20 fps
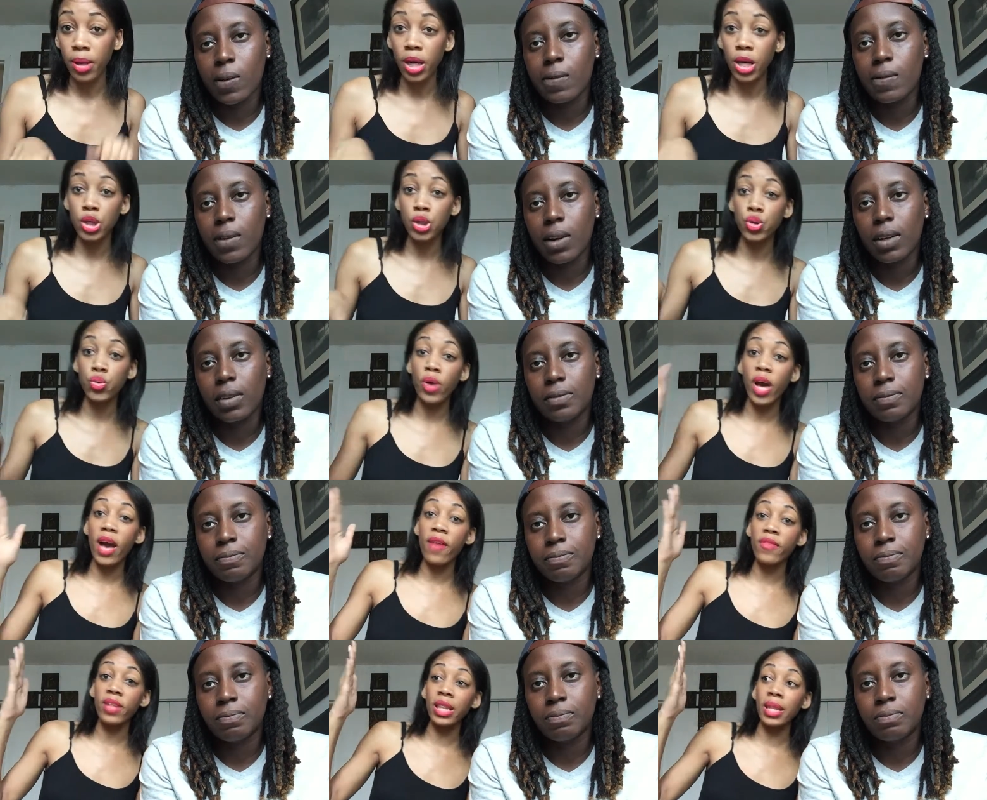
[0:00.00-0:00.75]
Speaker 1: because right. you
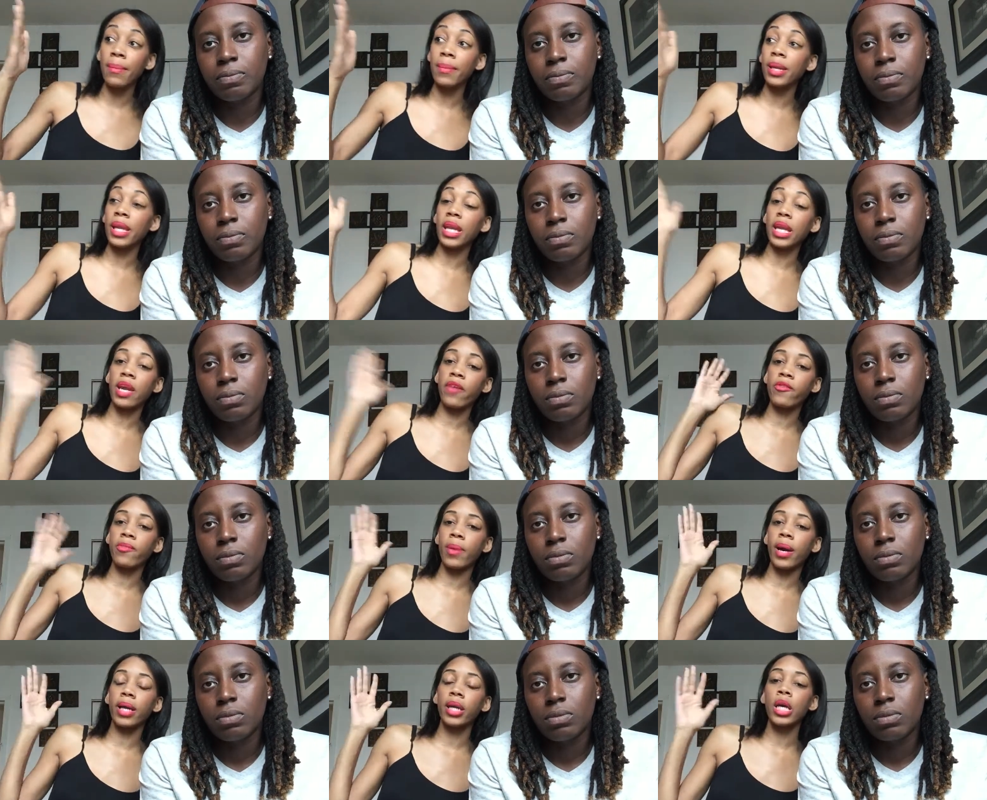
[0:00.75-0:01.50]
have eliminated
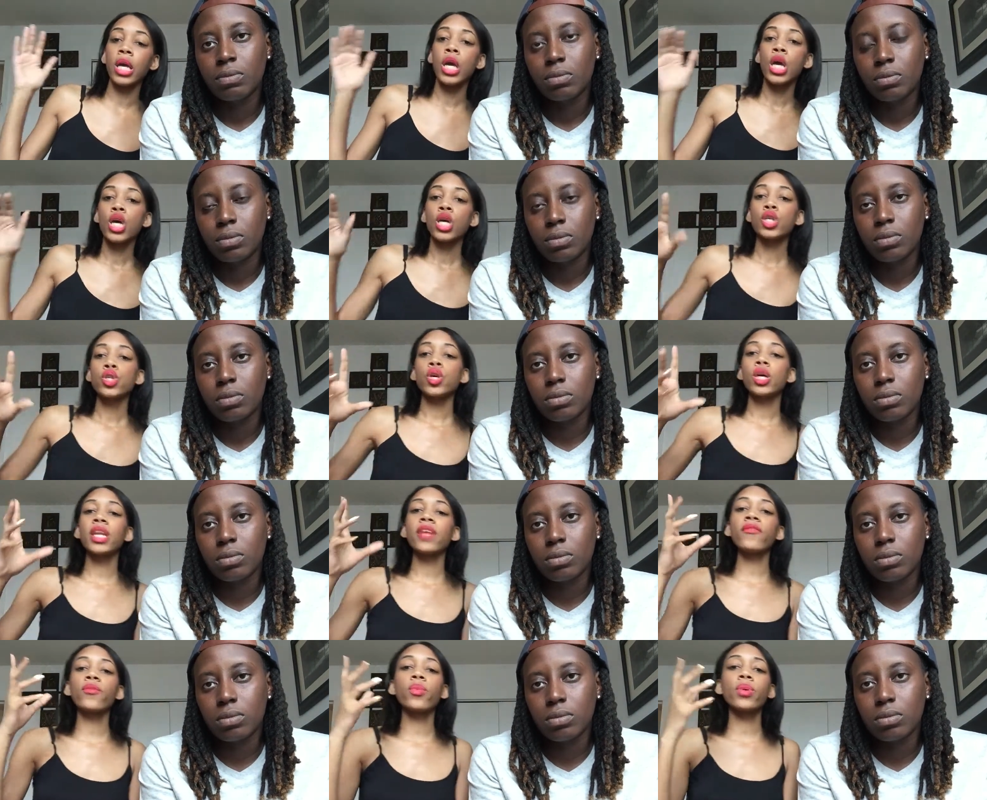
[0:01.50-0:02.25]
everybody. So I
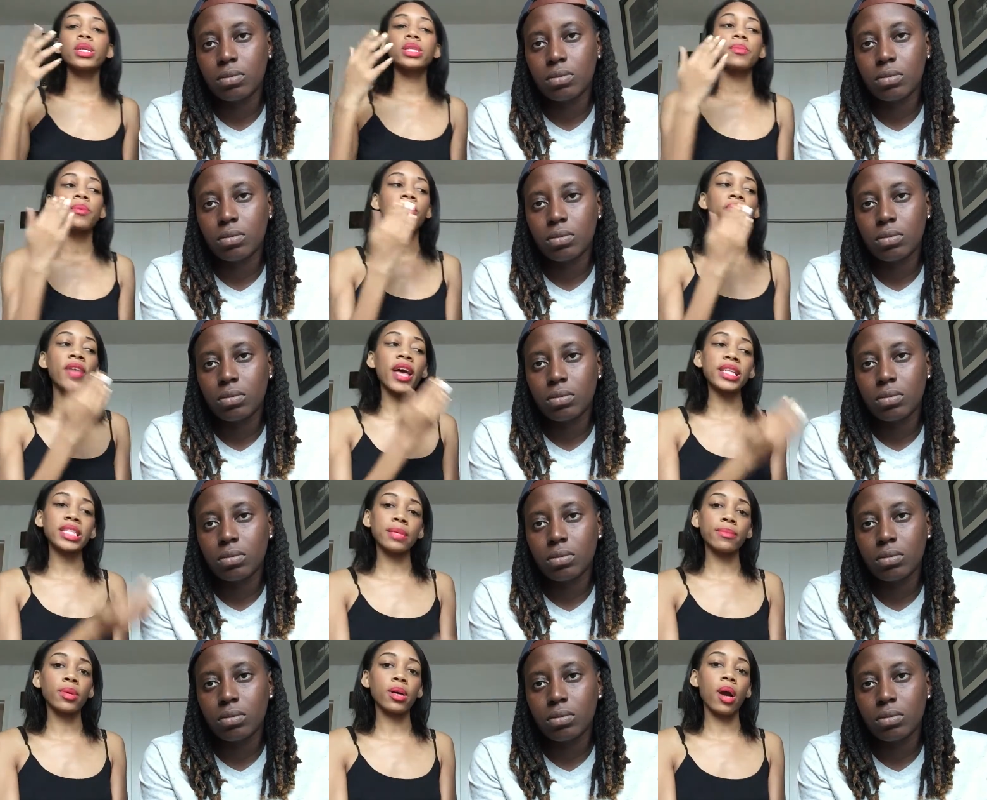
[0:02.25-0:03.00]
never wanted to be
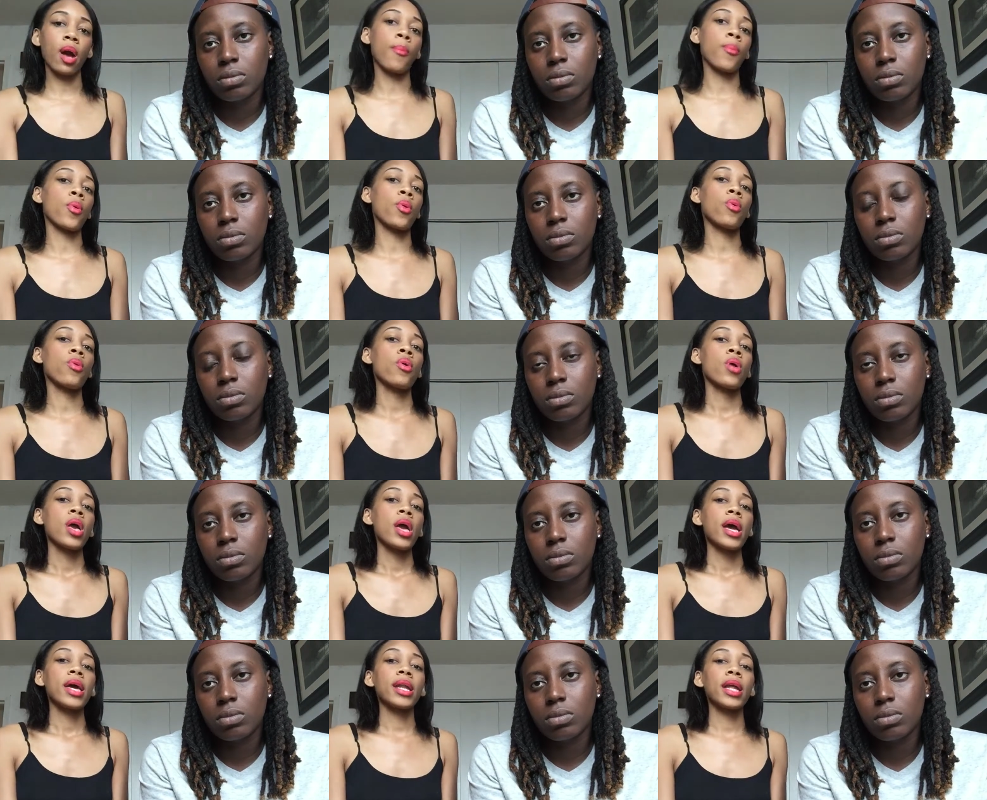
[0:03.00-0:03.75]
that type of couple.
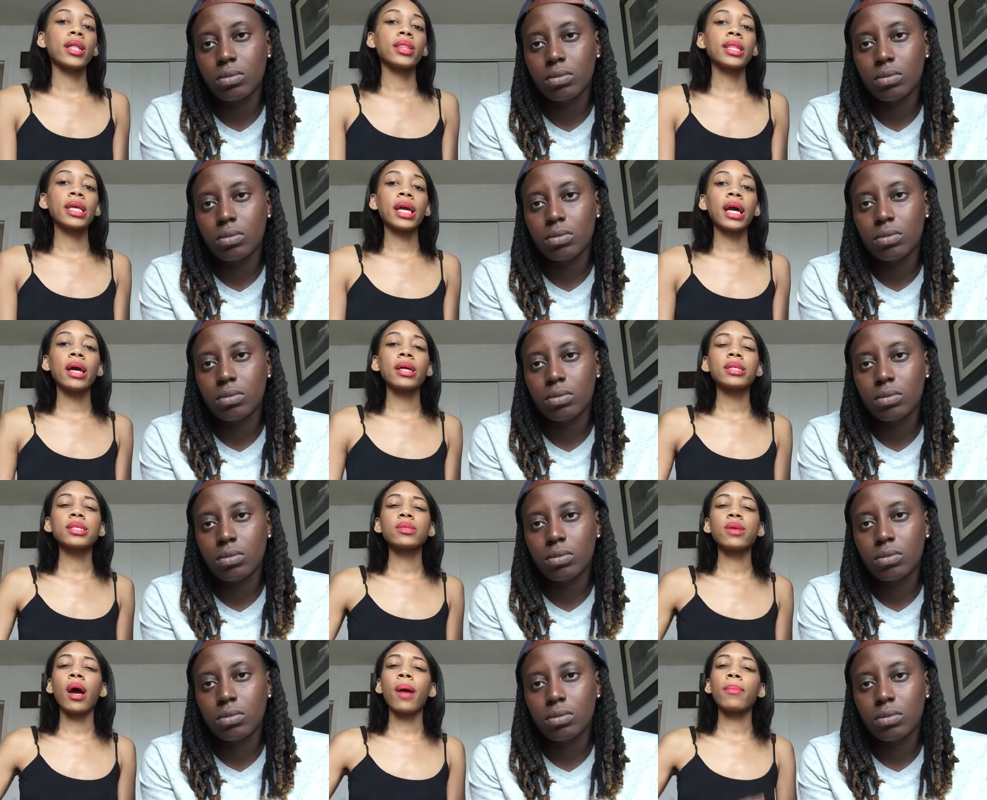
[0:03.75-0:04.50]
And I think I
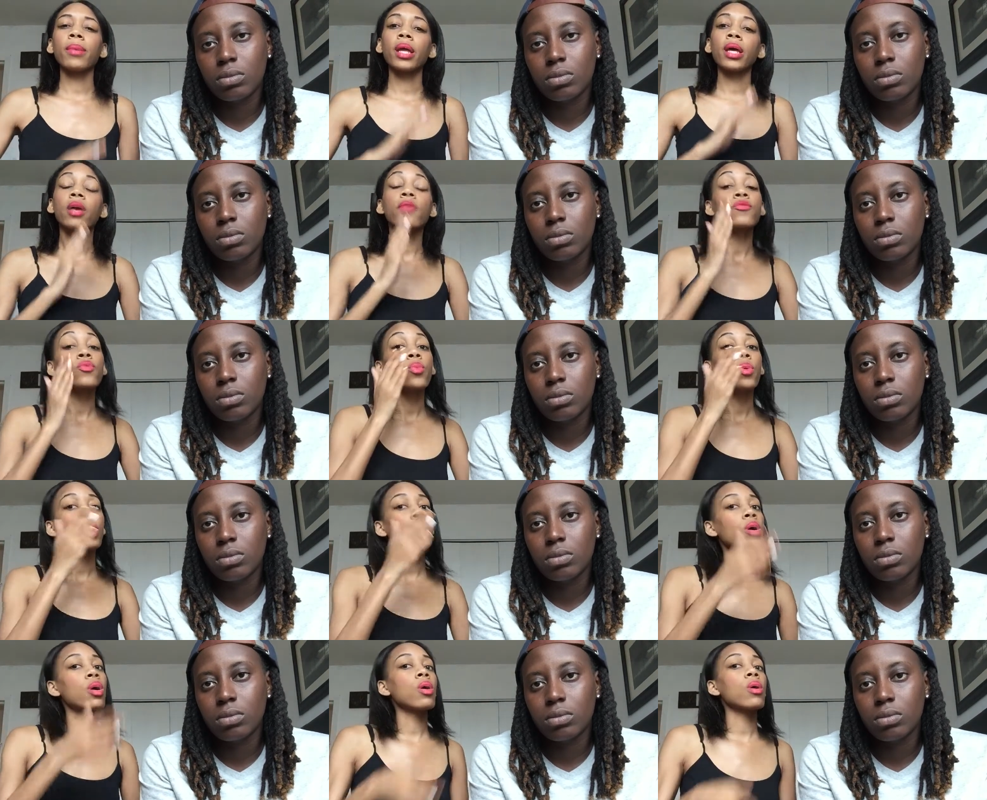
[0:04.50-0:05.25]
just I'll be like, if you
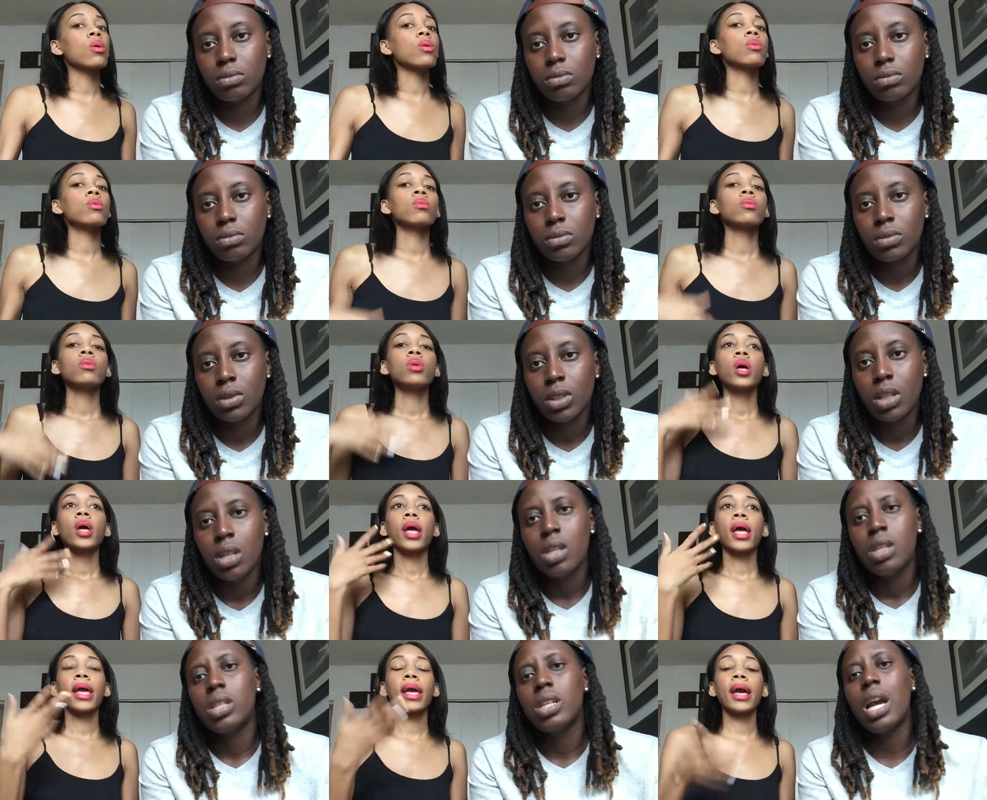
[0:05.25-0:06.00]
want to go
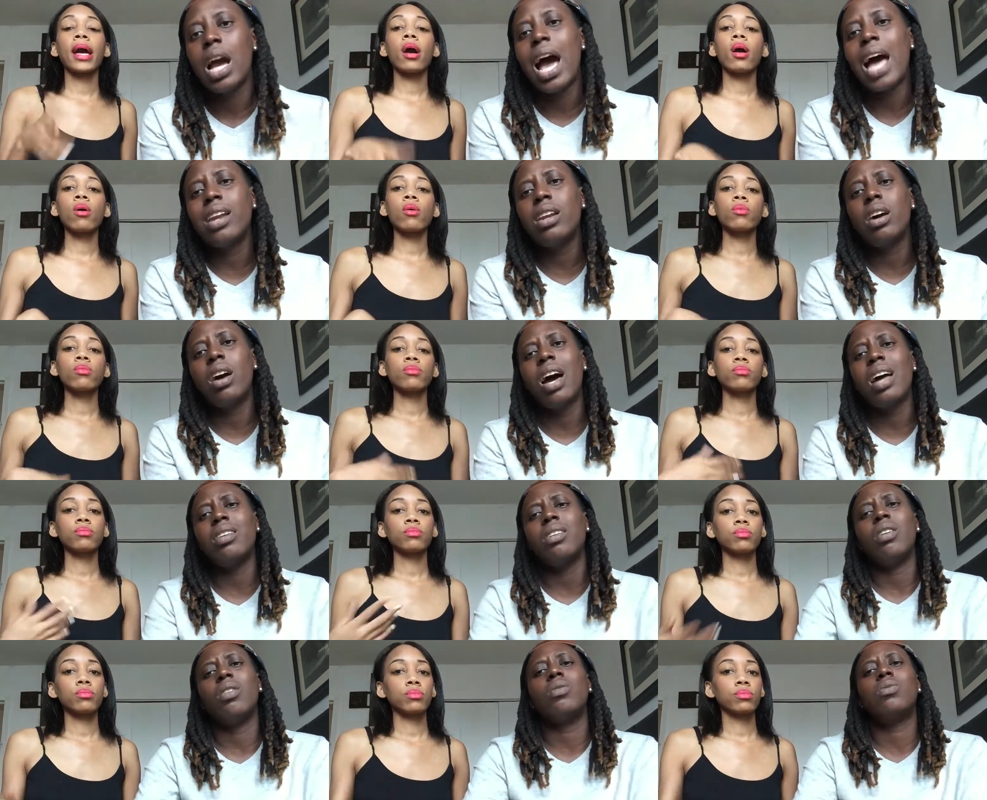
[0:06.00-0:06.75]
Speaker 2: hang yeah, out. Yeah,
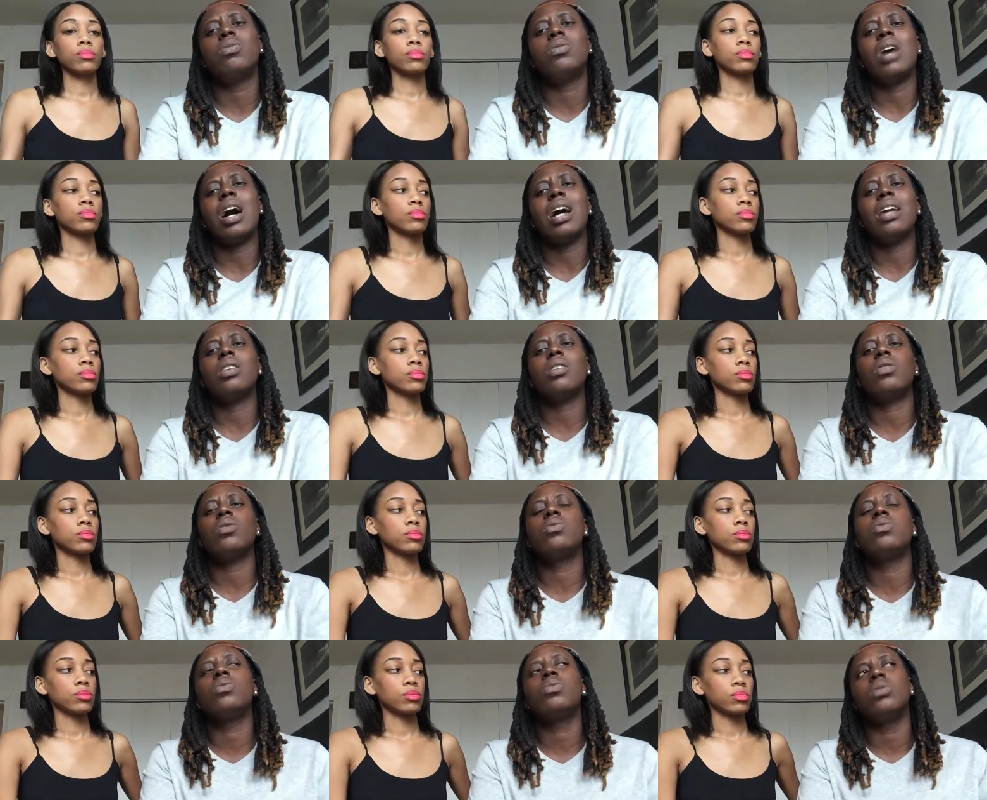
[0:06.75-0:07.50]
I, I know who I
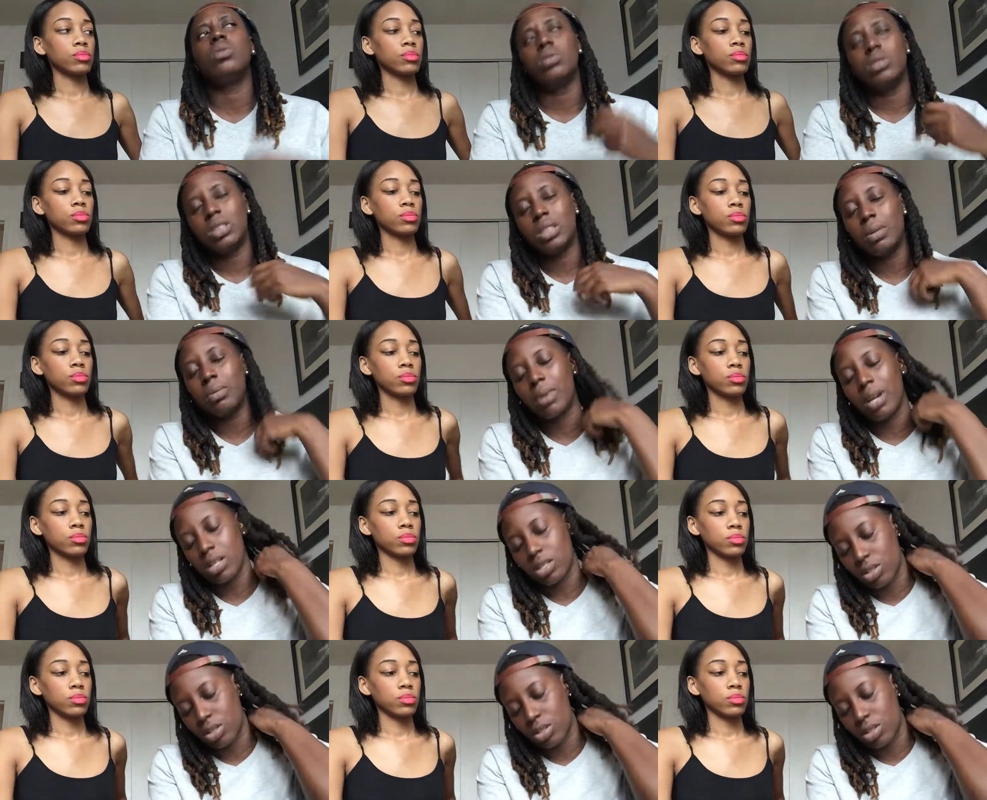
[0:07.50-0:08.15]
know who is in my